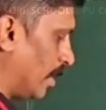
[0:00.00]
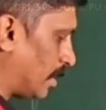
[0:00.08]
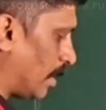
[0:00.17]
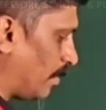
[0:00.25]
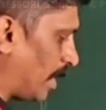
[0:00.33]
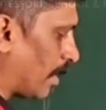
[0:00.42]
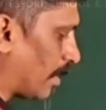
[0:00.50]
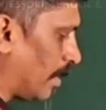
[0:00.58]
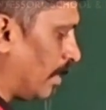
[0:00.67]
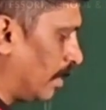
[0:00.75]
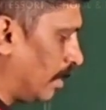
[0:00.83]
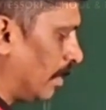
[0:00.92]
Similarly,
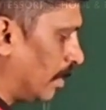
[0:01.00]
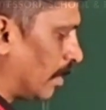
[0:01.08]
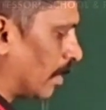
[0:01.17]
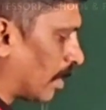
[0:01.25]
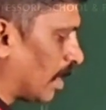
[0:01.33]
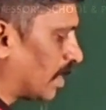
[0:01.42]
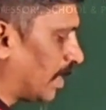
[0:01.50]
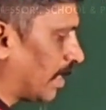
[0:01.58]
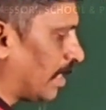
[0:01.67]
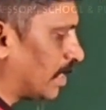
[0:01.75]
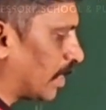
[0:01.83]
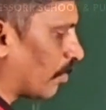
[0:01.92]
cos
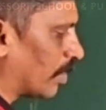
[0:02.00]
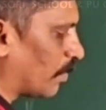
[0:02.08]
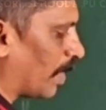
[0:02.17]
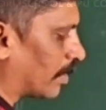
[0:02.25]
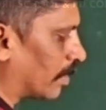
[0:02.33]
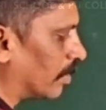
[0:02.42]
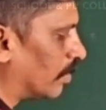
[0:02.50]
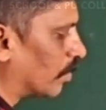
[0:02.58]
theta is equal to what?